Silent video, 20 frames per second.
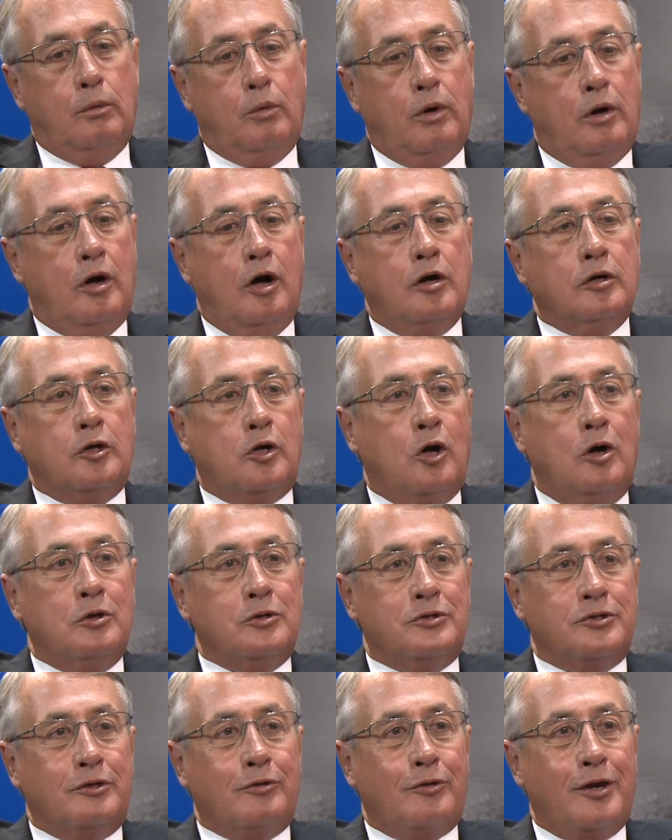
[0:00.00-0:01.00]
Well, Hong
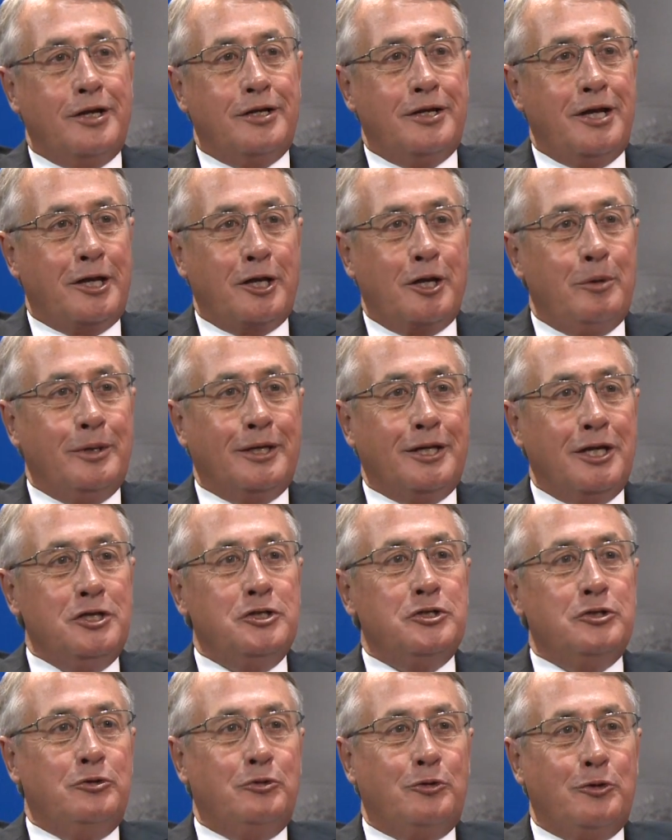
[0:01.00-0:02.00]
Kong's a great economic
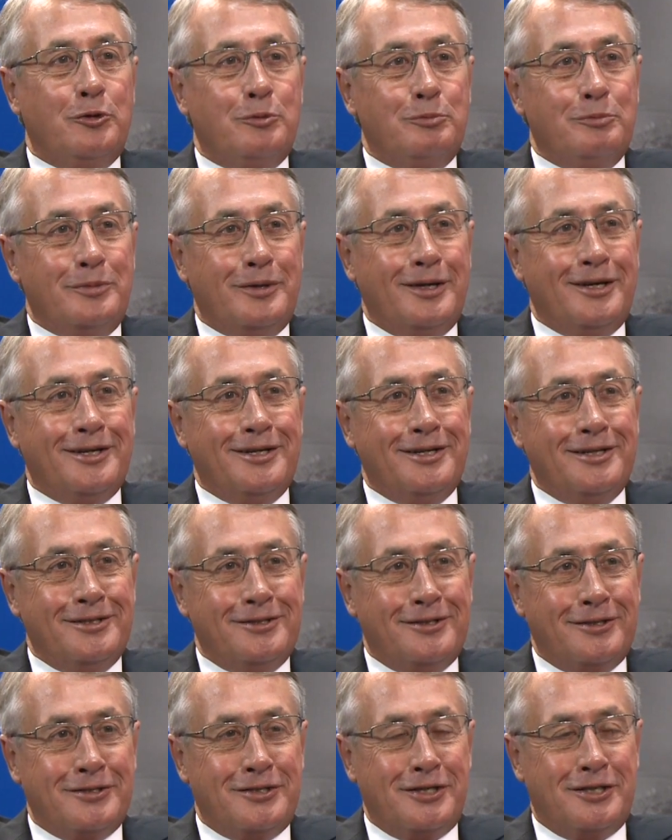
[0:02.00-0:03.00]
engine room, uh,
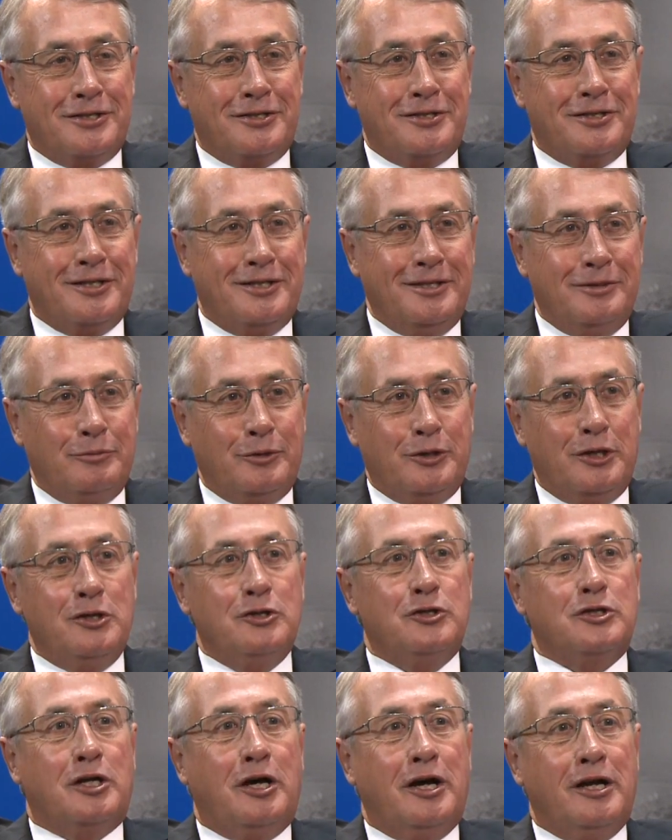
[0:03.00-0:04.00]
not just uh,
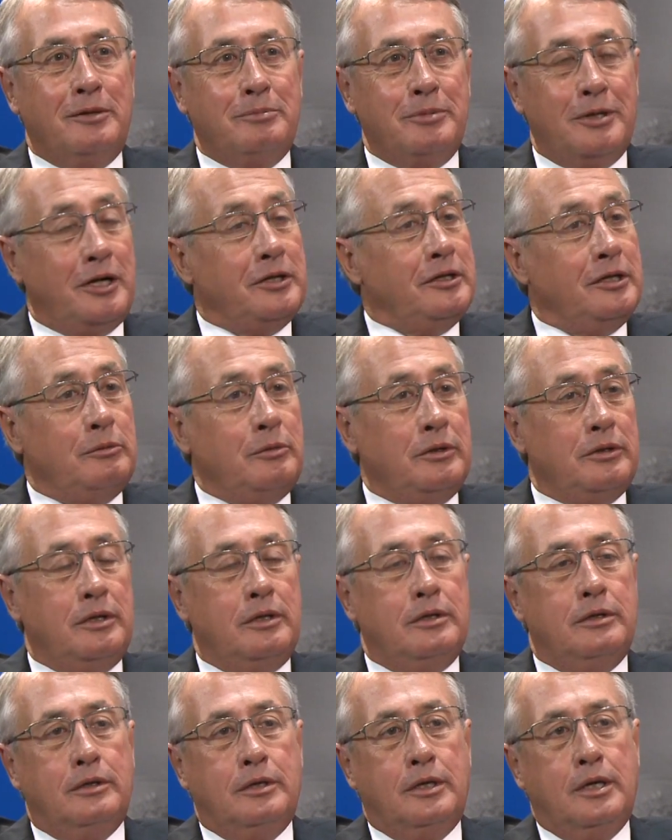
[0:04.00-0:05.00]
within China, but I think
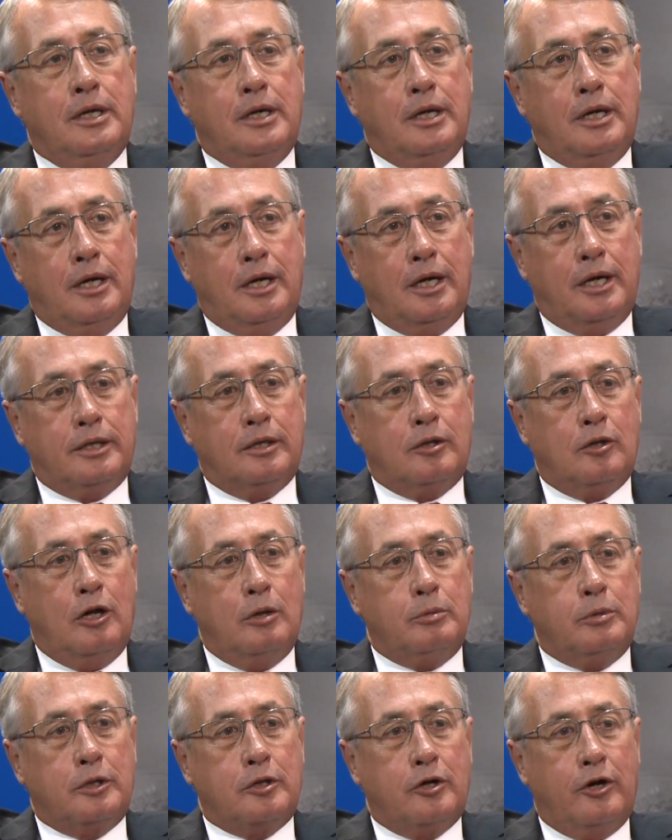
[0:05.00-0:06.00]
within uh, the
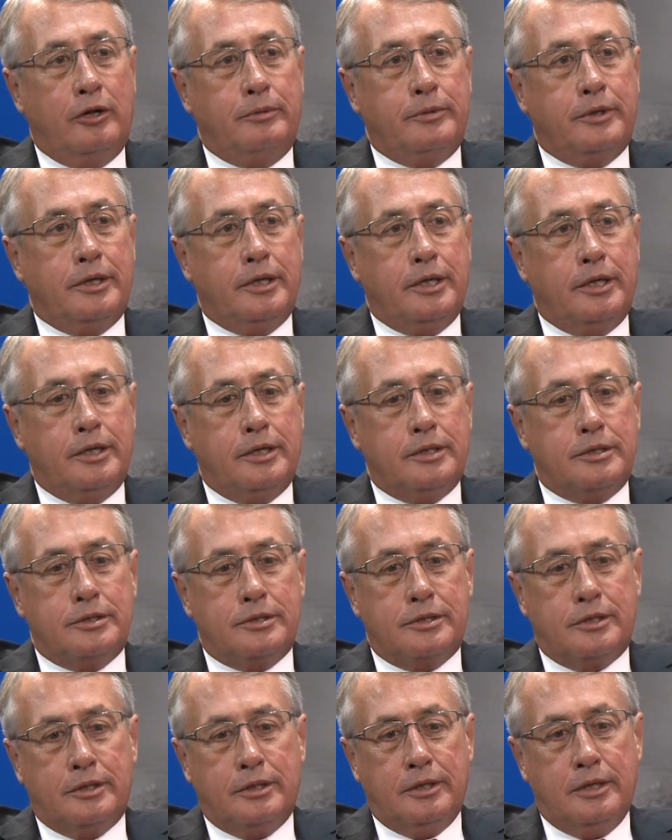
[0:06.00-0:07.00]
global economy. And
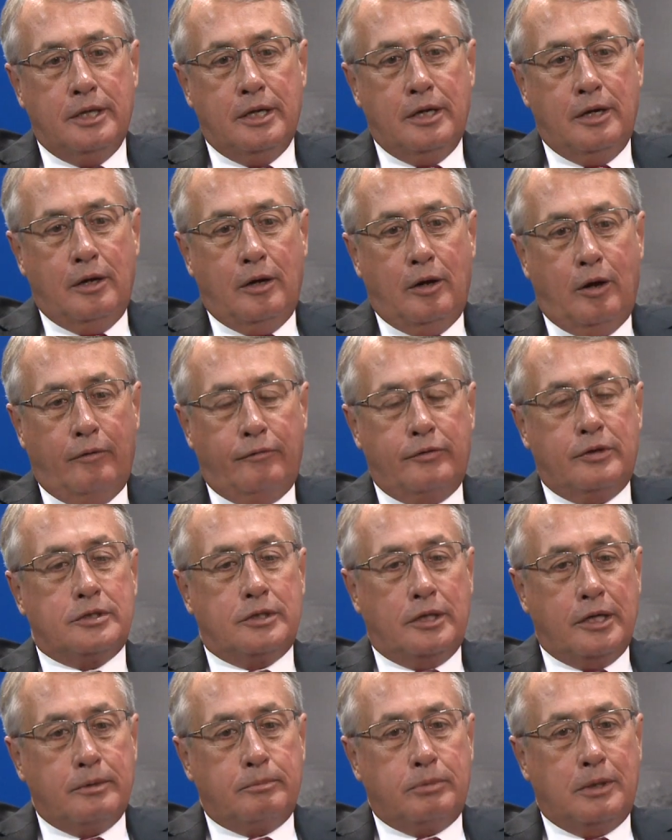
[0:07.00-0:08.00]
it's uh,
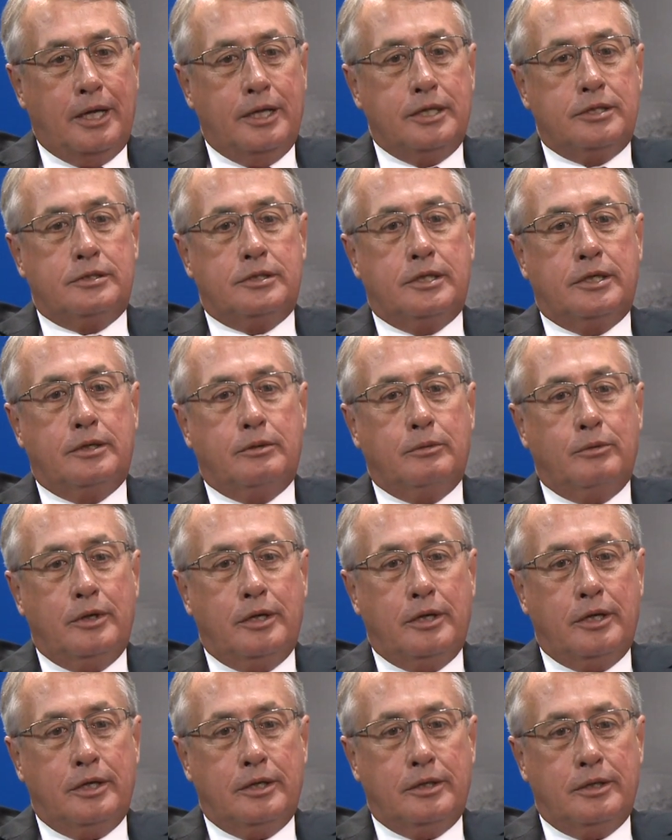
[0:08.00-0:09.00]
obviously a place uh,
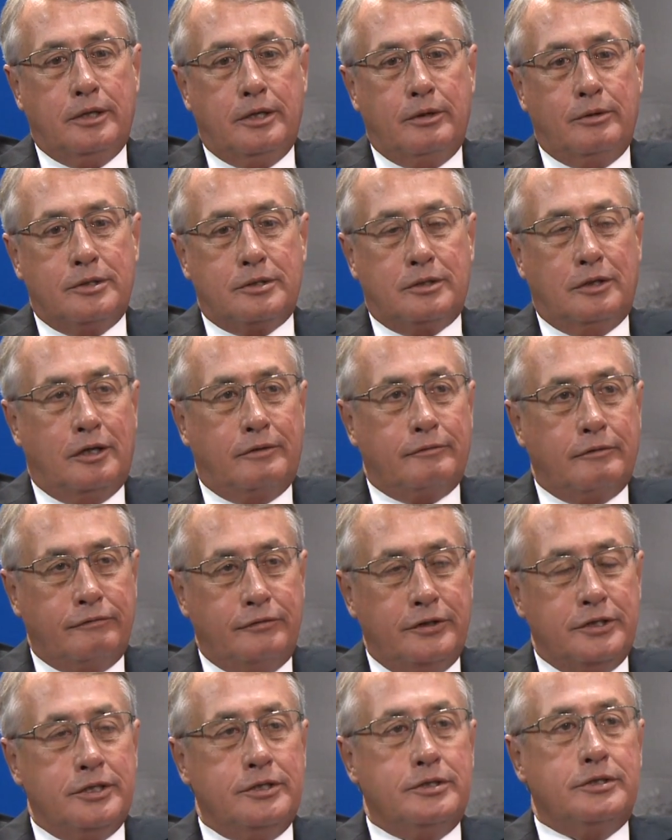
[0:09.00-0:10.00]
where there is a lot of
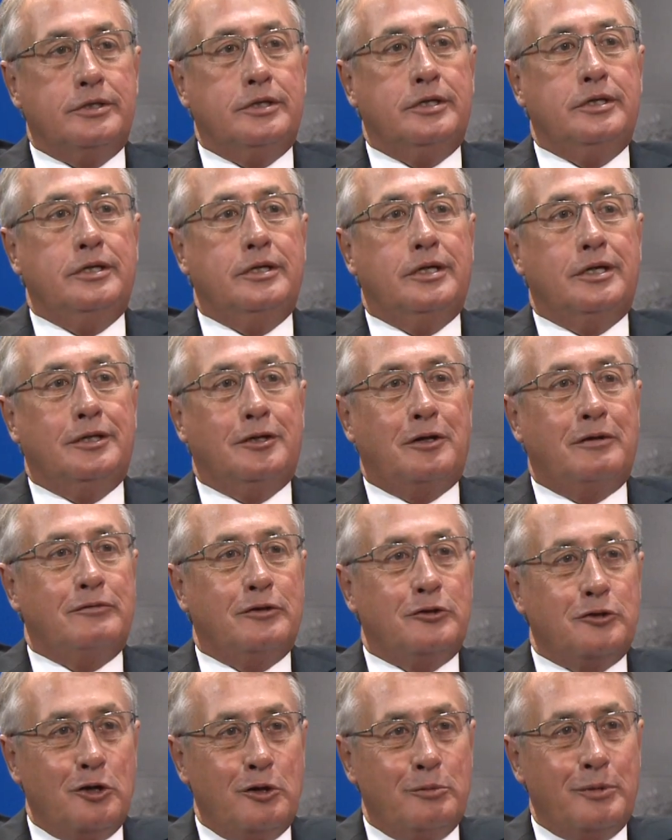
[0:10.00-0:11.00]
efficiency, a lot of
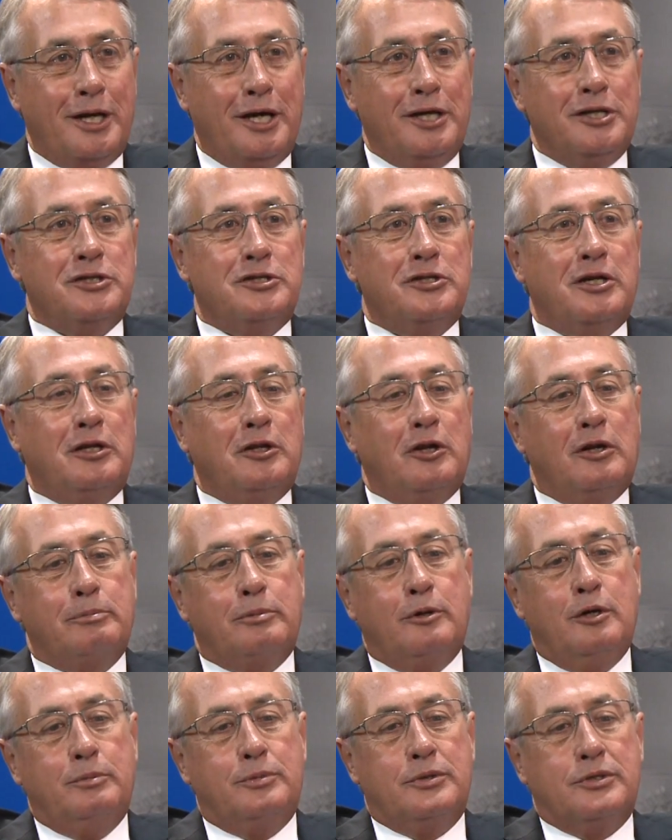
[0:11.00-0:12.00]
determination and a lot of
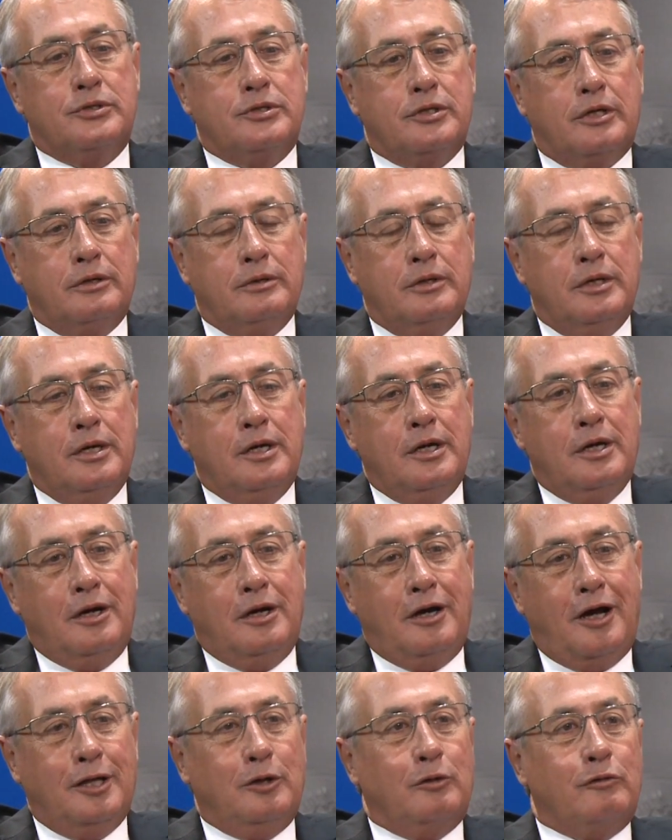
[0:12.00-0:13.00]
purpose. So
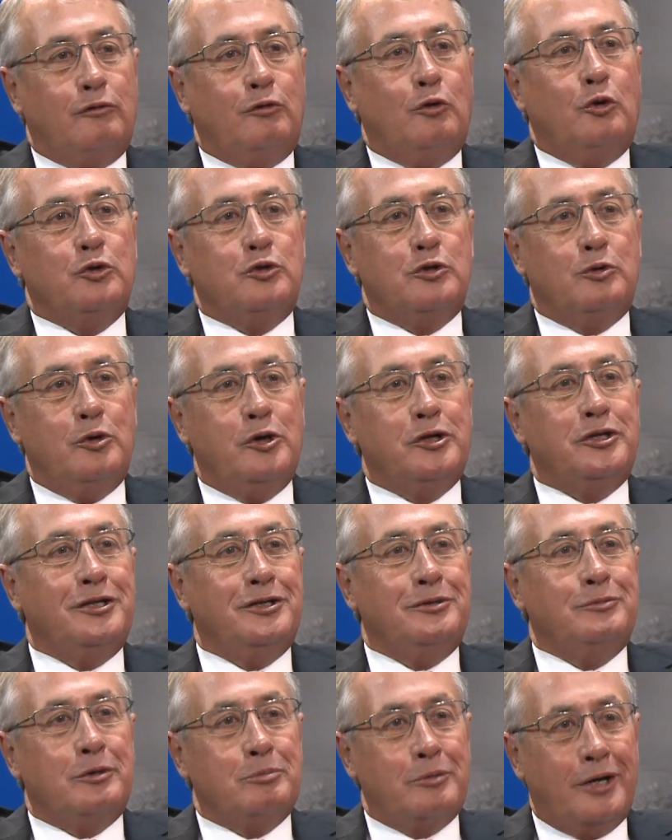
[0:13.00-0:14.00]
I look forward to
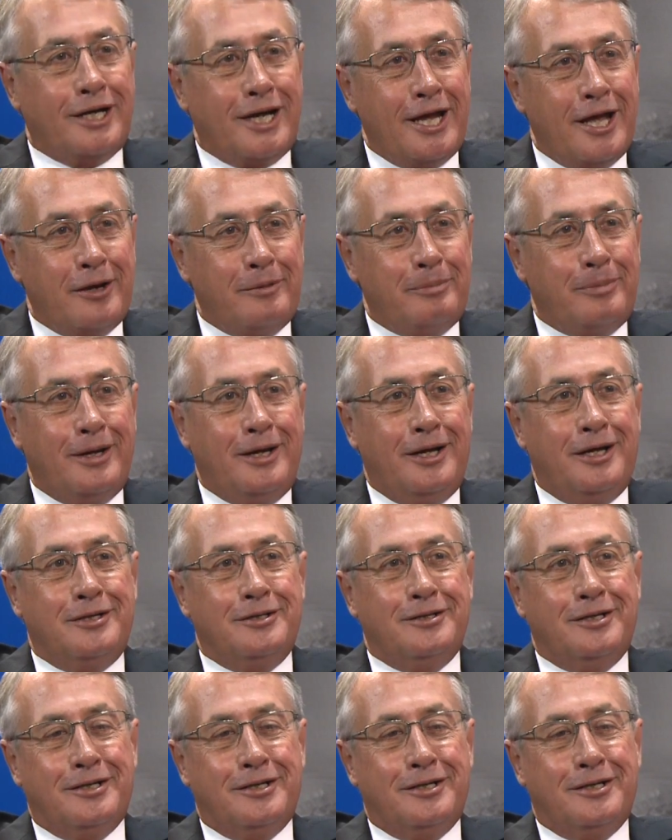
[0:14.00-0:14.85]
working with my counterpart.